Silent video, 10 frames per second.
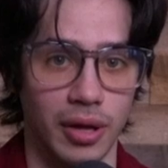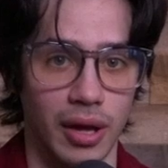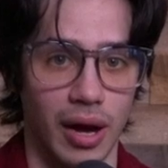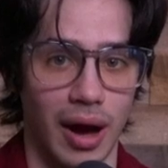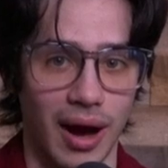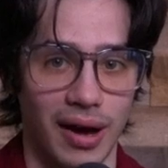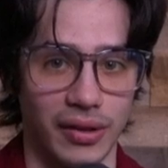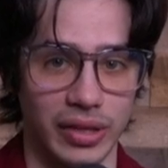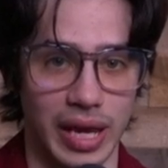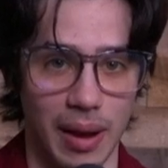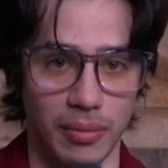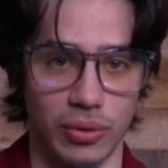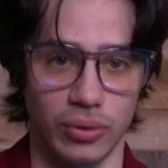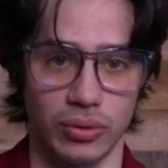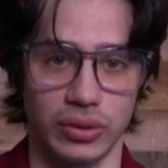the
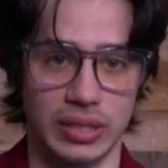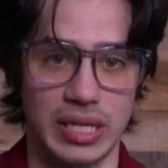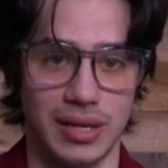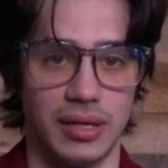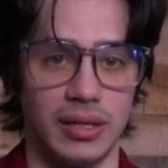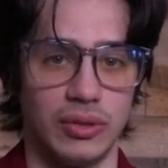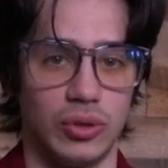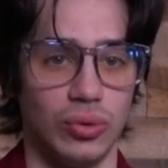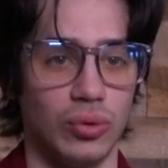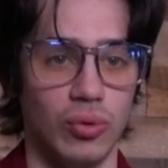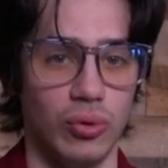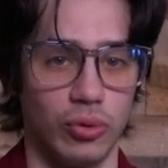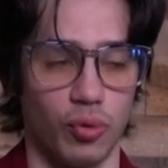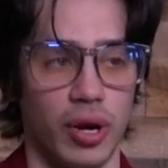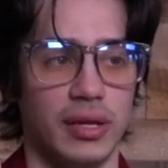chemicals needed to
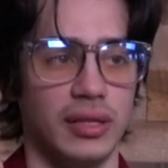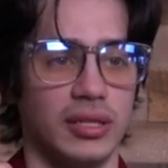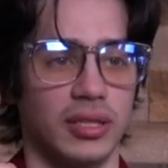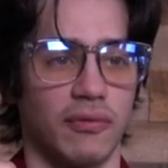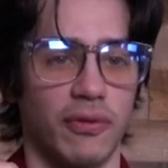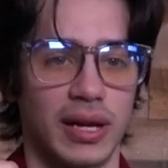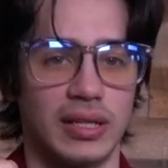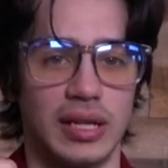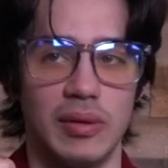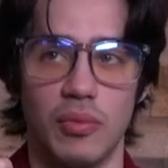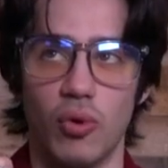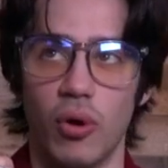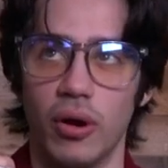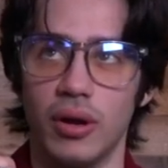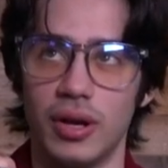create this effect
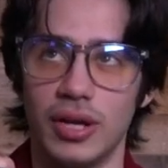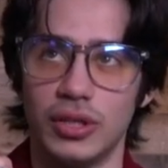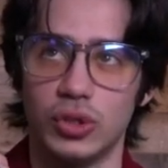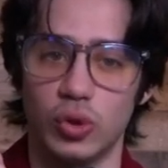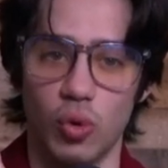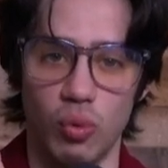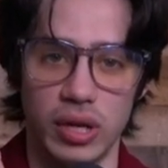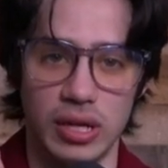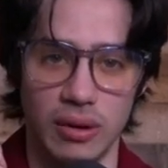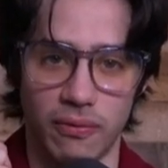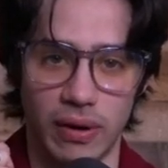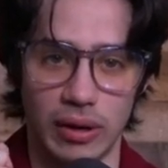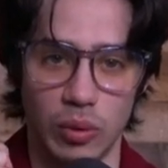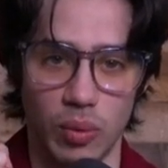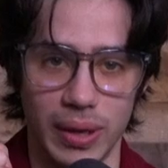anymore, so we need to find a
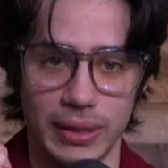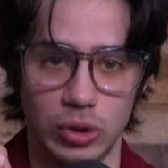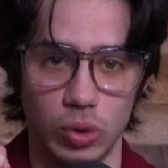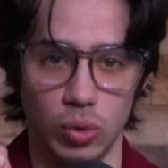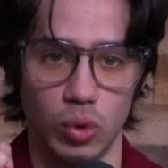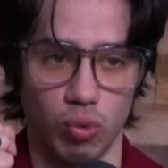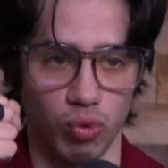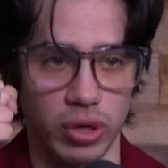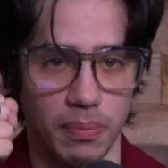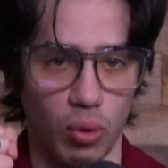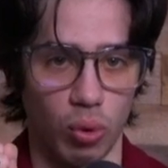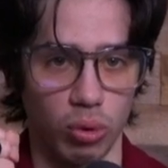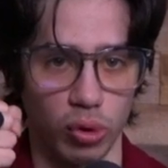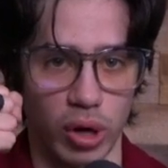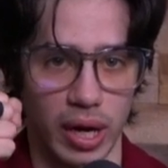way to
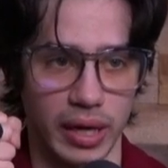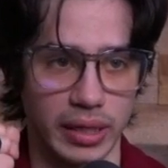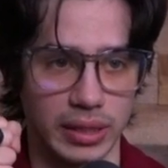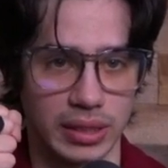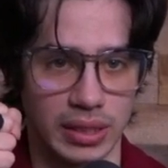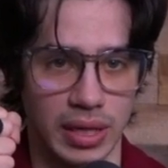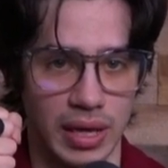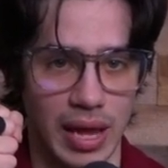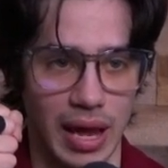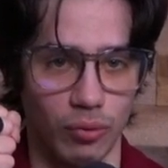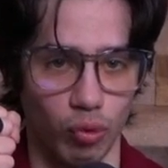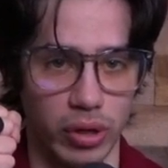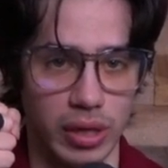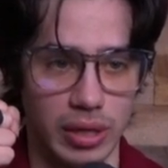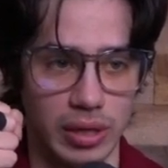repolarize and